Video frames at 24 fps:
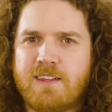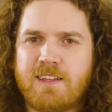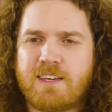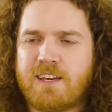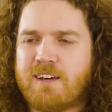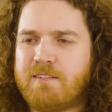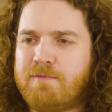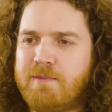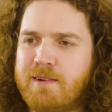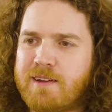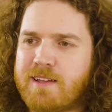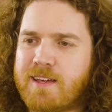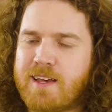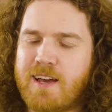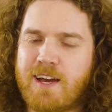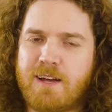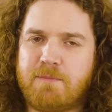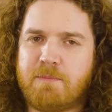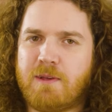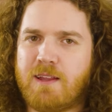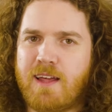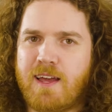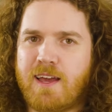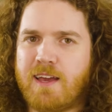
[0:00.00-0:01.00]
The government can't
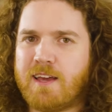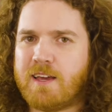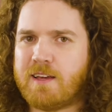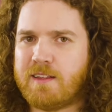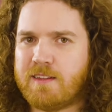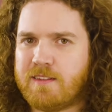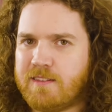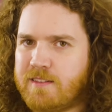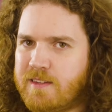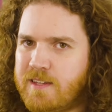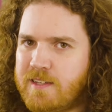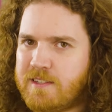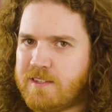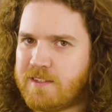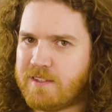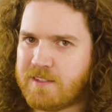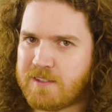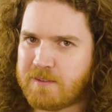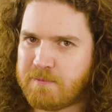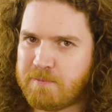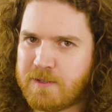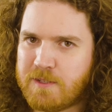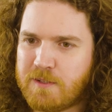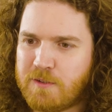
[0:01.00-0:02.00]
be like, this is
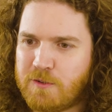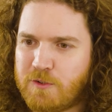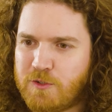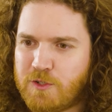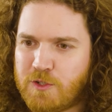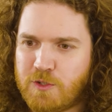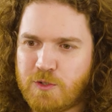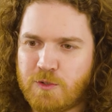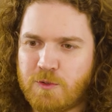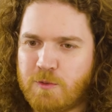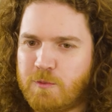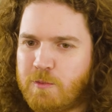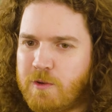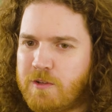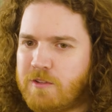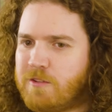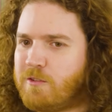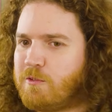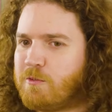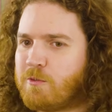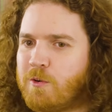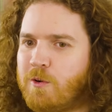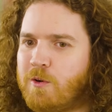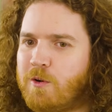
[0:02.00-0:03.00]
a bill to
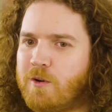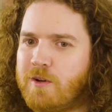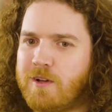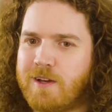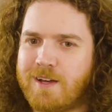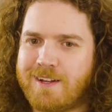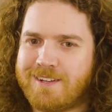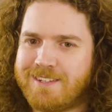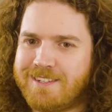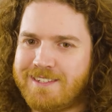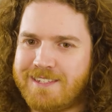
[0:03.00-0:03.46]
withdraw